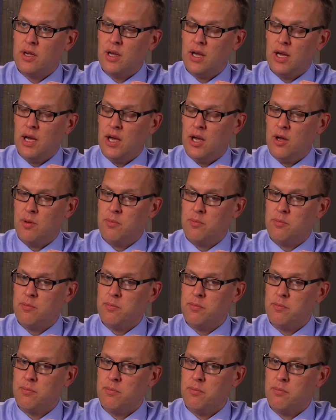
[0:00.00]

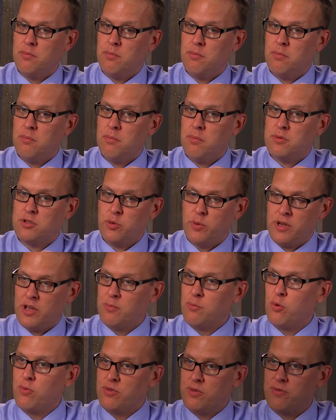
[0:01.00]
so we
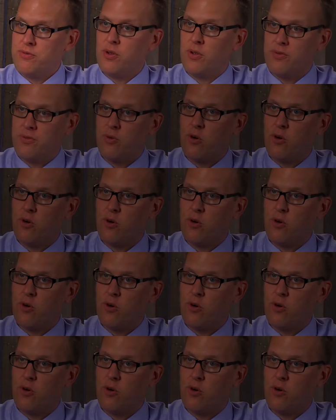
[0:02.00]
can move the field